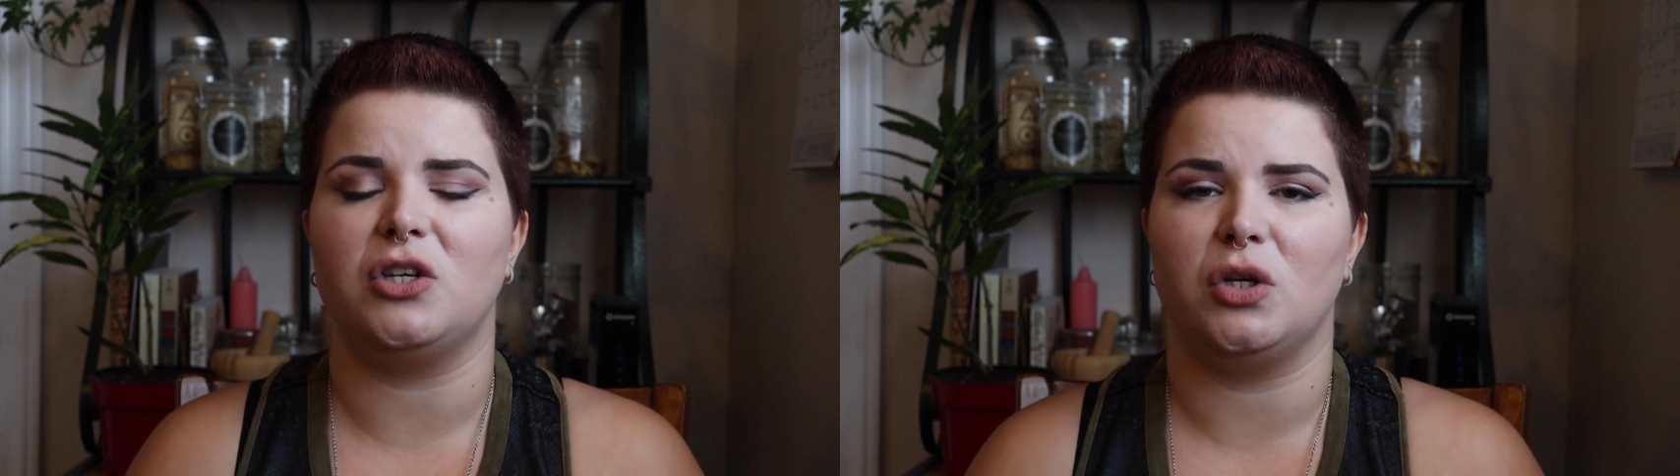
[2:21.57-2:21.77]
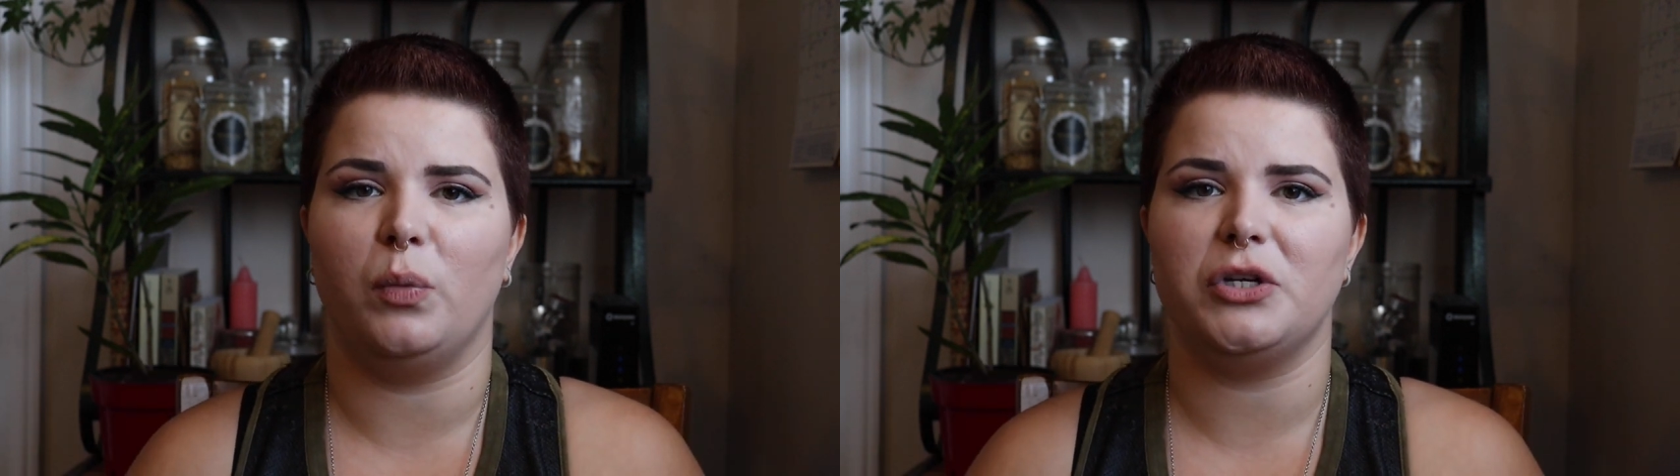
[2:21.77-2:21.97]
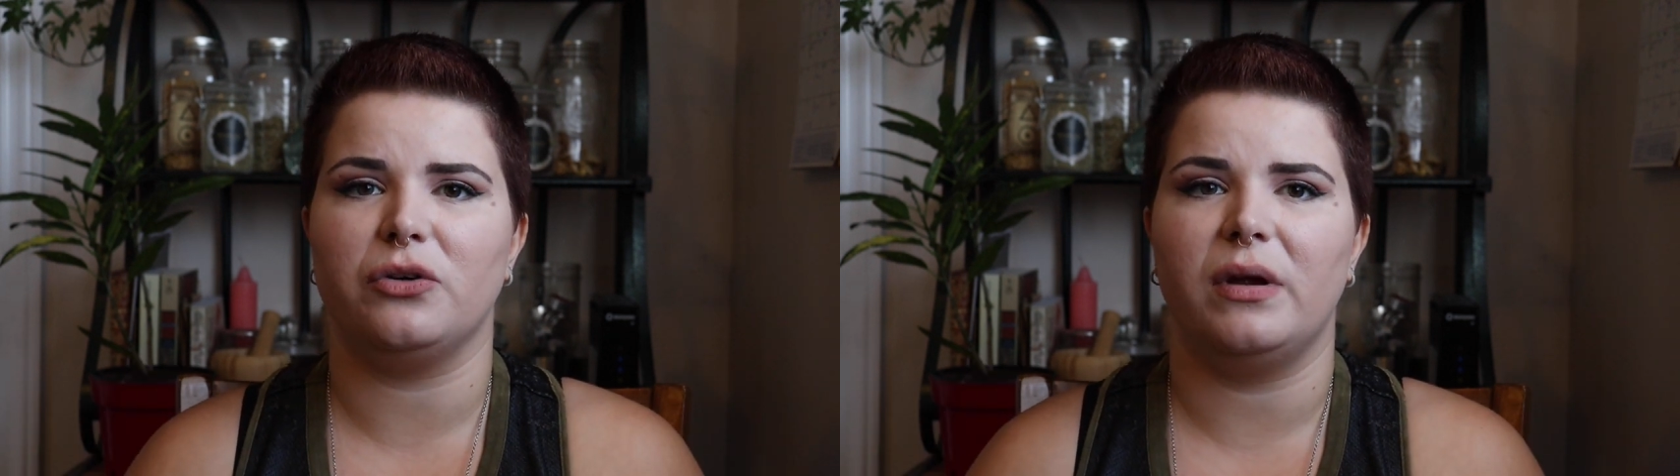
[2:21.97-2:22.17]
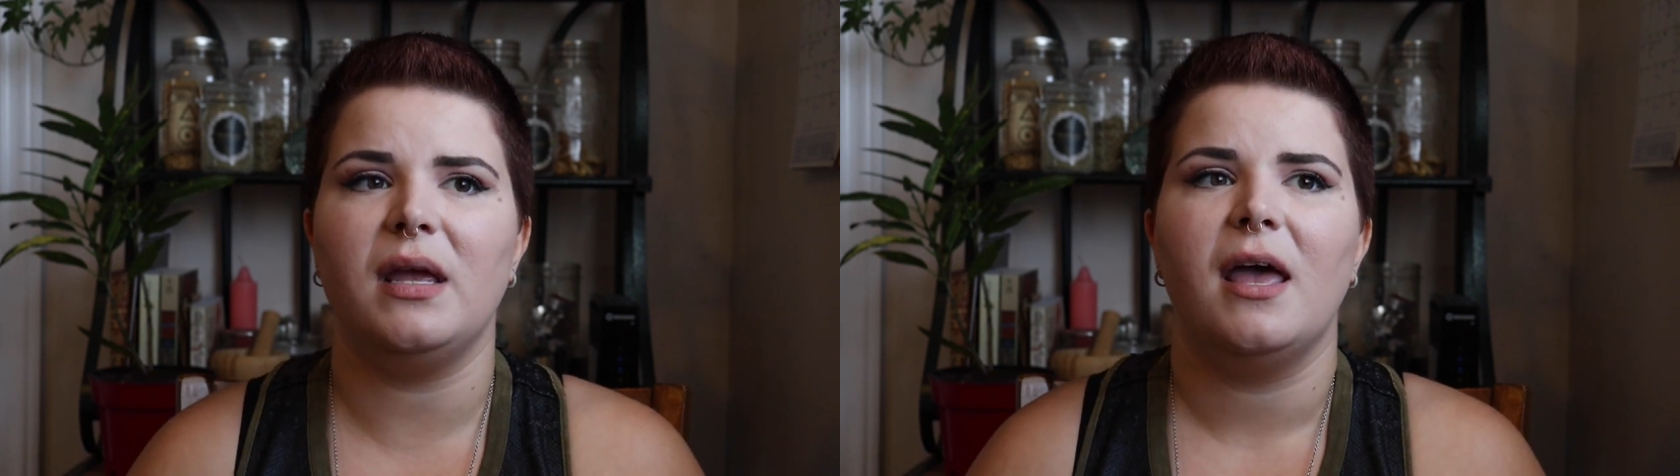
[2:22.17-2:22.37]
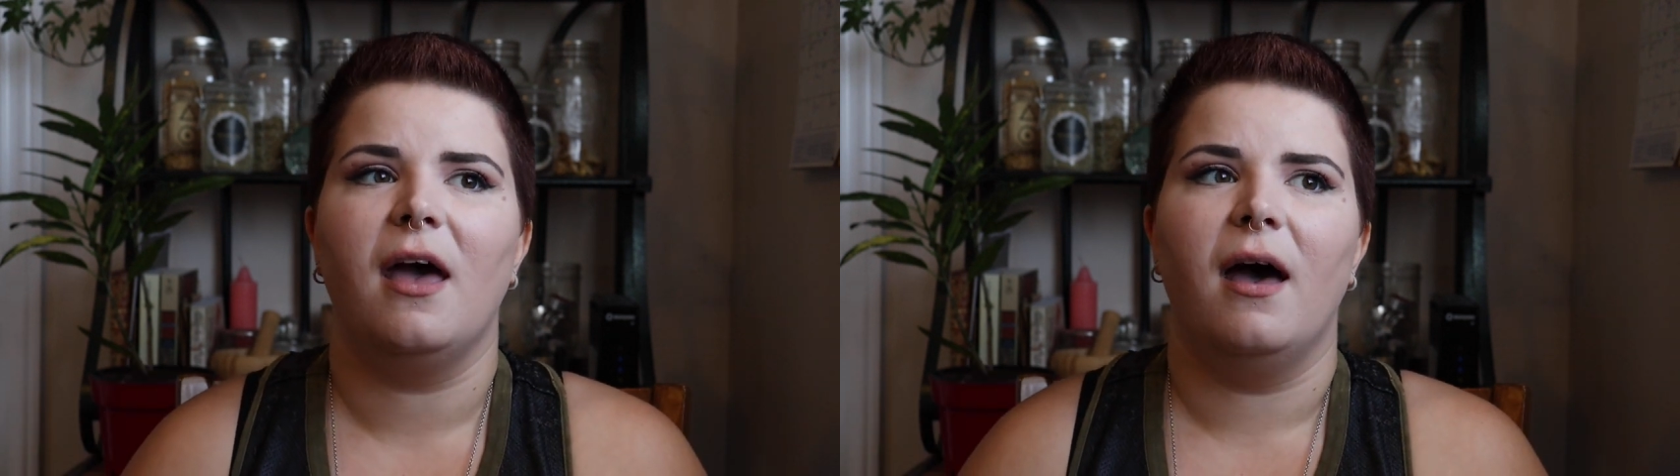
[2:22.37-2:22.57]
kitchen
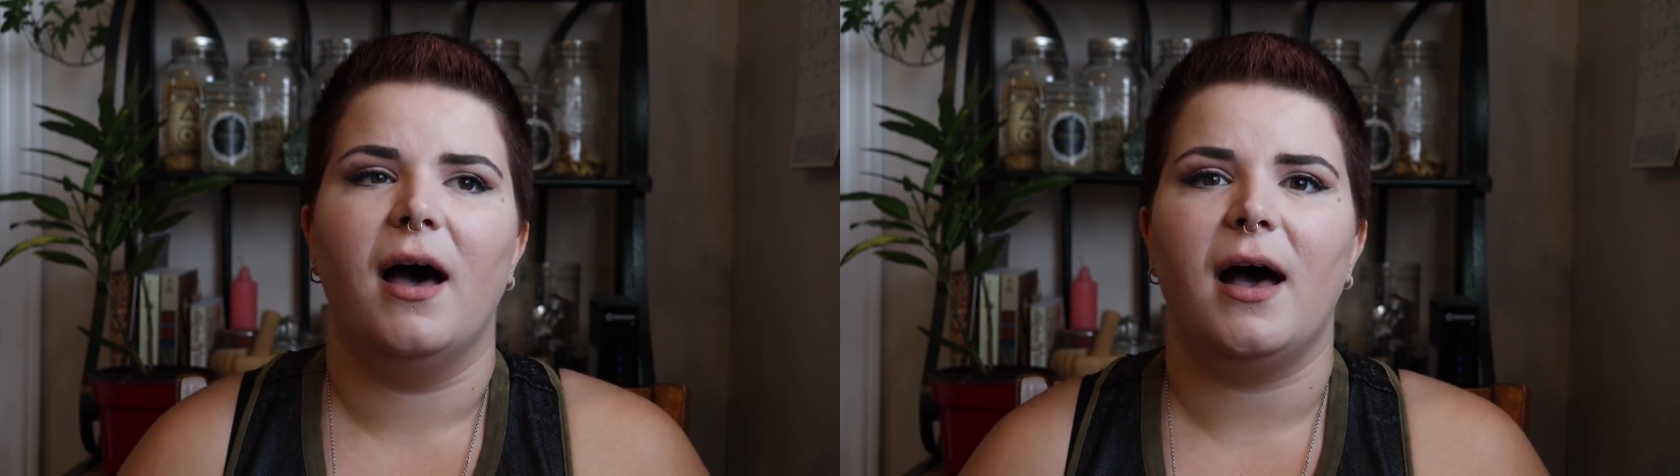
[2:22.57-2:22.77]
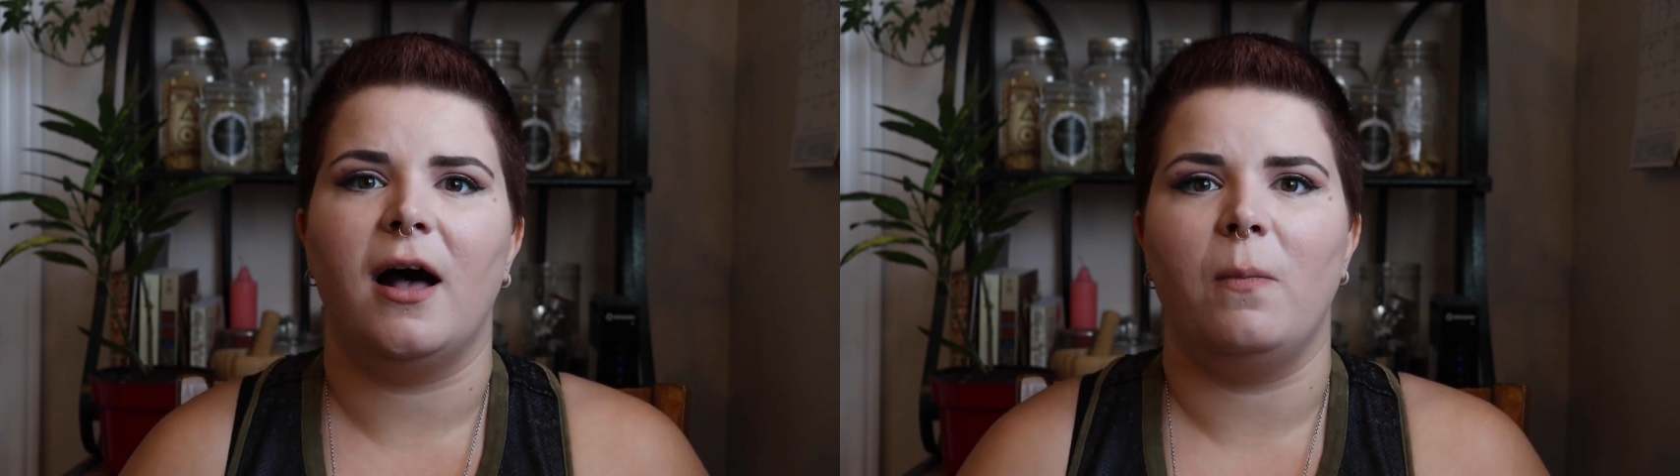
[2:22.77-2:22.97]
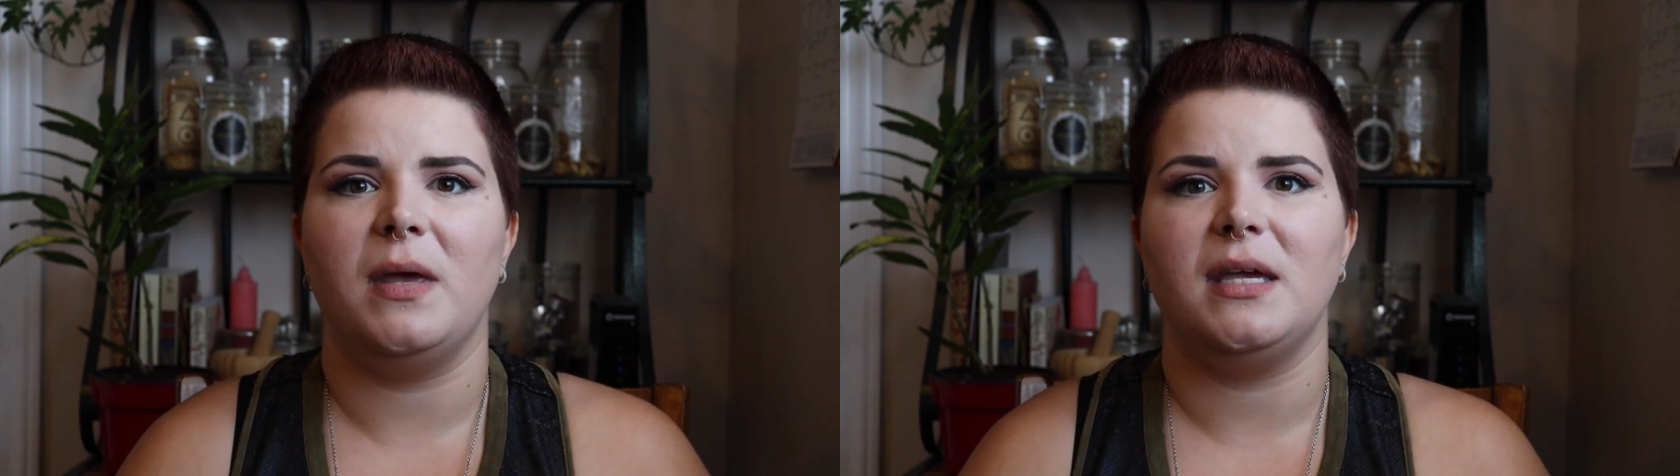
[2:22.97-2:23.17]
witchery um,